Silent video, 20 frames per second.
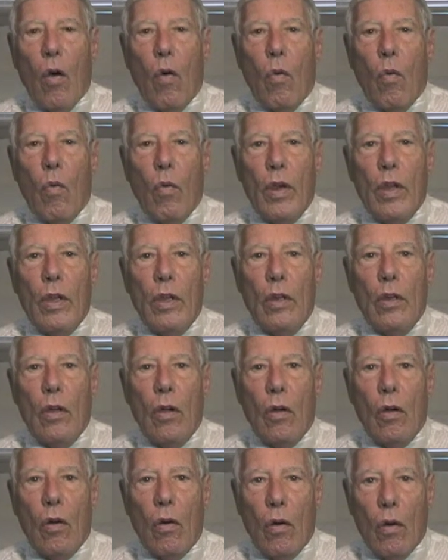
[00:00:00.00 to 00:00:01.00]

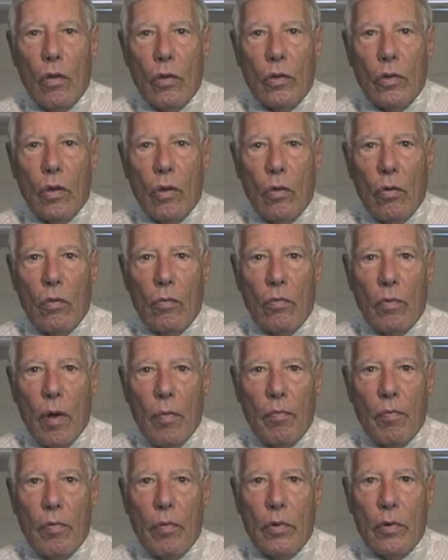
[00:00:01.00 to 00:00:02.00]
we also
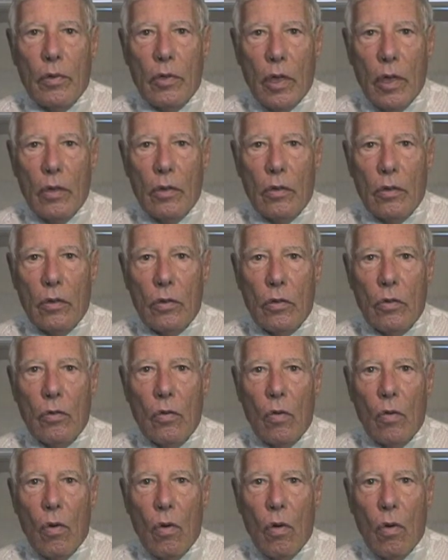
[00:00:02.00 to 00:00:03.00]
represent
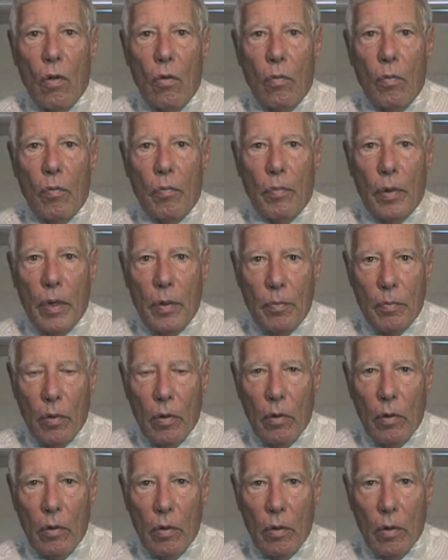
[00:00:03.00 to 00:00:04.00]
to all
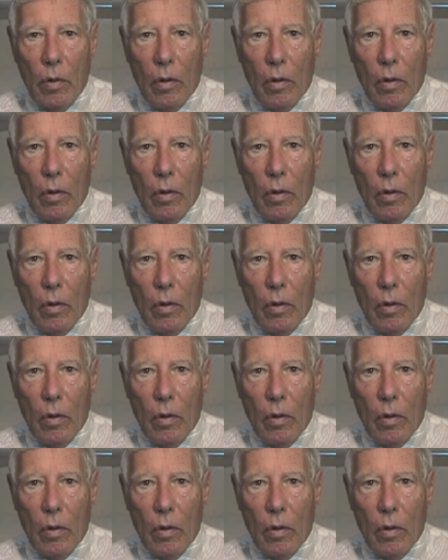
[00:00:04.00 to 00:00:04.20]
people